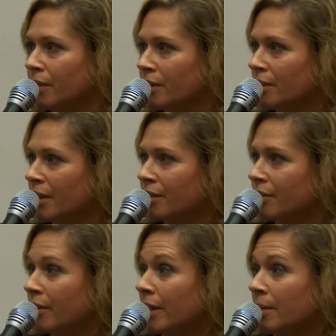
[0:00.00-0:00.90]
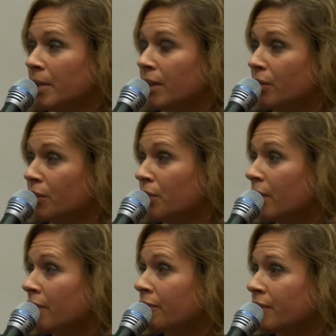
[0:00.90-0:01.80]
doesn't necessarily mean you're
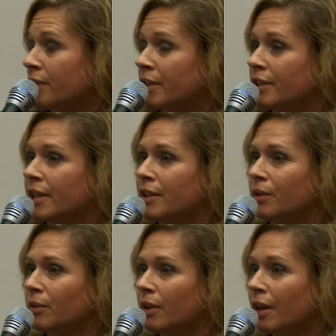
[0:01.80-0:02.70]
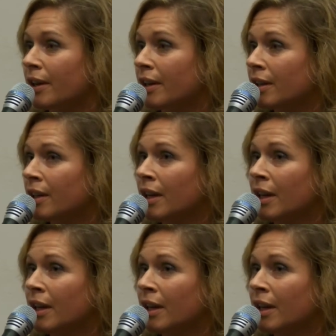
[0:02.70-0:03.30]
good at facilitating online.